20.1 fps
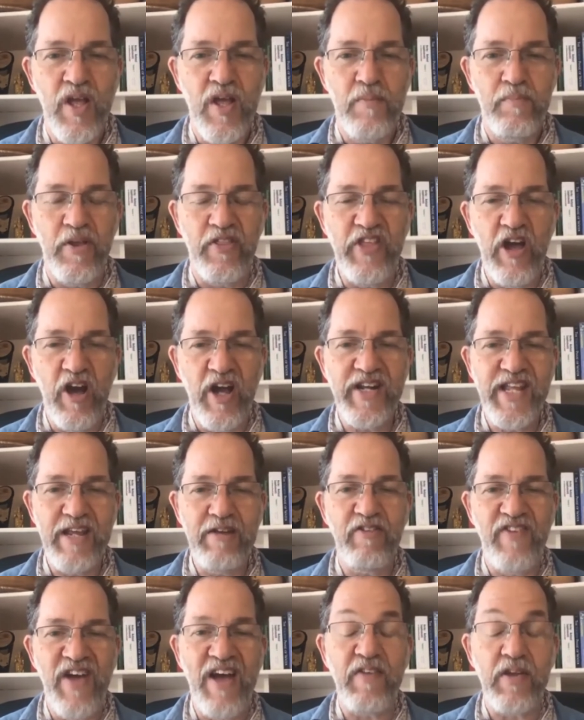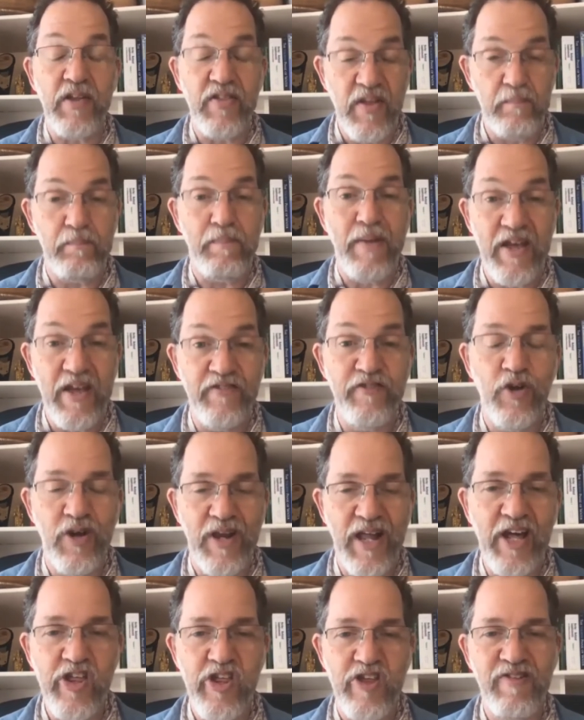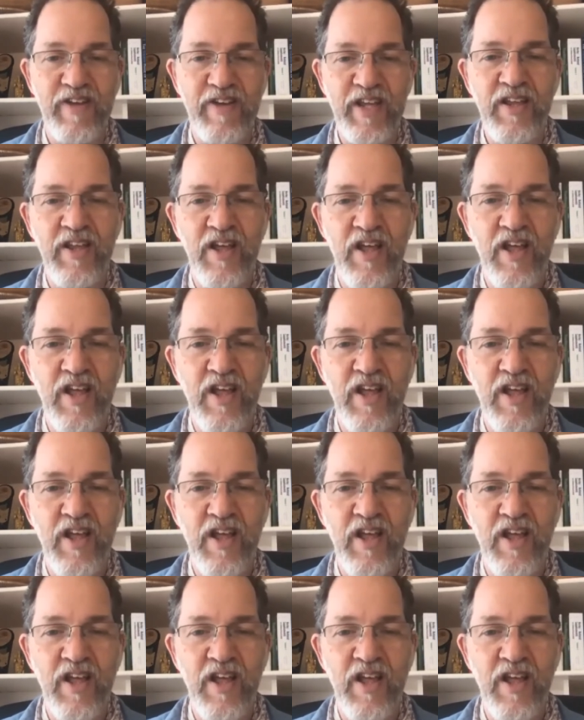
But the idea of having the barefoot luxury,